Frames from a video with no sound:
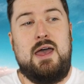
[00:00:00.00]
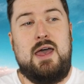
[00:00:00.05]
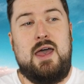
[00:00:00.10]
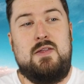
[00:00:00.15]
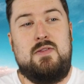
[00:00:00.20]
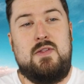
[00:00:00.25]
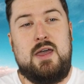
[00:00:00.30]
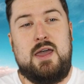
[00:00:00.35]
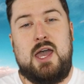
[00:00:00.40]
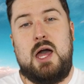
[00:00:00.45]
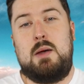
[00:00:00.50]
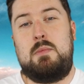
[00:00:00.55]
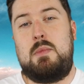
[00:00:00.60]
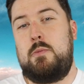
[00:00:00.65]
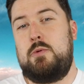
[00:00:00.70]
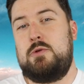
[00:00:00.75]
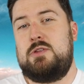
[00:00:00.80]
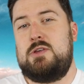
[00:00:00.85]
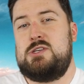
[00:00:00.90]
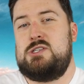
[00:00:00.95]
And they come
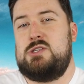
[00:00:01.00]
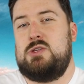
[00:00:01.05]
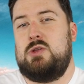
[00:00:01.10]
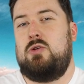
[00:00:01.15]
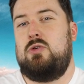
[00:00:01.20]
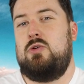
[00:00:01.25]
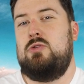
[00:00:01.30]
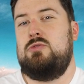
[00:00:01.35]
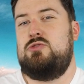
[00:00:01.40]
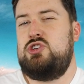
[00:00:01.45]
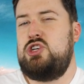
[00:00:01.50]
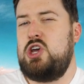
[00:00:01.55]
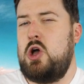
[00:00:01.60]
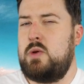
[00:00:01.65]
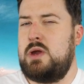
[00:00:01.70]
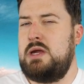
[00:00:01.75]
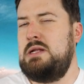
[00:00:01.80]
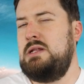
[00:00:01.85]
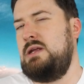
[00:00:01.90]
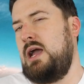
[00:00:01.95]
up with this little
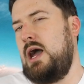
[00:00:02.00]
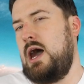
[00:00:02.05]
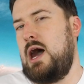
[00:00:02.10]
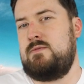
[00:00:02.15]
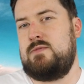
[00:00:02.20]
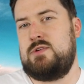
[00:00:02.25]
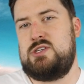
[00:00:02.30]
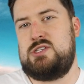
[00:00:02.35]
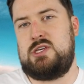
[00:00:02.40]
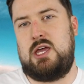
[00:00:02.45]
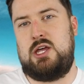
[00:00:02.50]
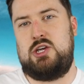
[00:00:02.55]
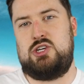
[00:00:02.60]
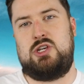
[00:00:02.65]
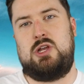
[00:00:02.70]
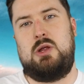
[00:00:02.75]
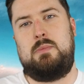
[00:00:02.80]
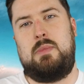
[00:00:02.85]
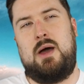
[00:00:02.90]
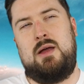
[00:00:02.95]
joking
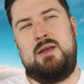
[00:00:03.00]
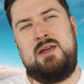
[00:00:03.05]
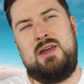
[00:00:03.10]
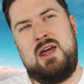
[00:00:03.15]
conversation about,